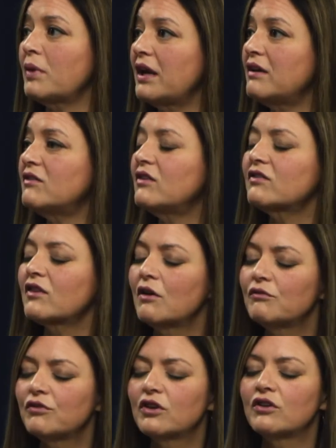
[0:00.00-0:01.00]
pain and
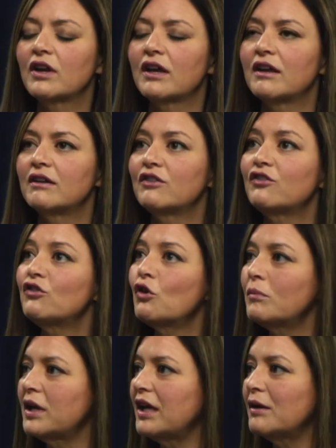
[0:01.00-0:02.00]
discomfort and so
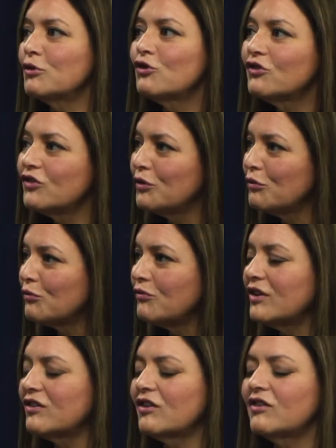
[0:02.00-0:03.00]
many emergency room
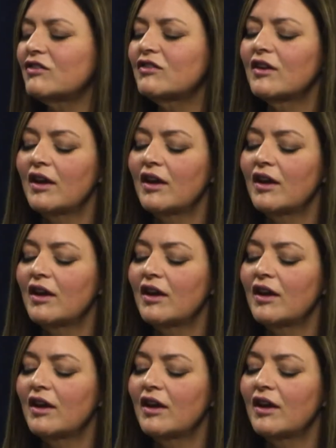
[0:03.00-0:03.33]
visits